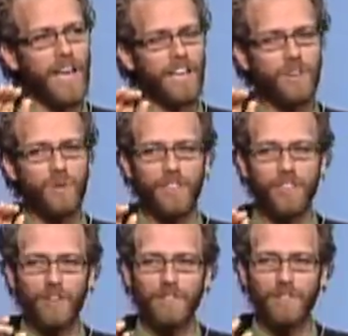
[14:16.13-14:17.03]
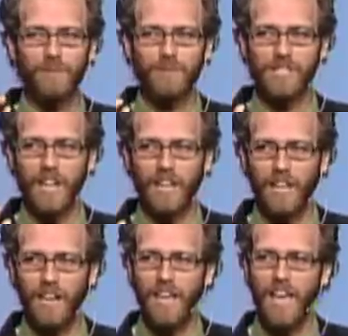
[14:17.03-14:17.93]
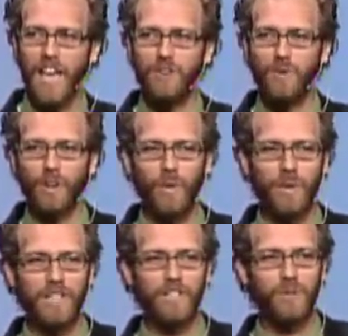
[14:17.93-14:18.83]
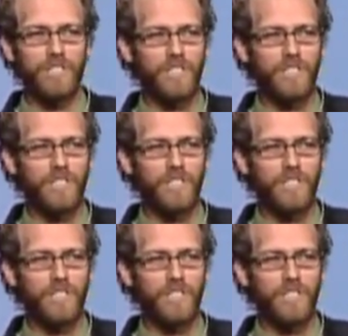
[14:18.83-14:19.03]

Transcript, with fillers: at you at 30 frames a second, and you are going into a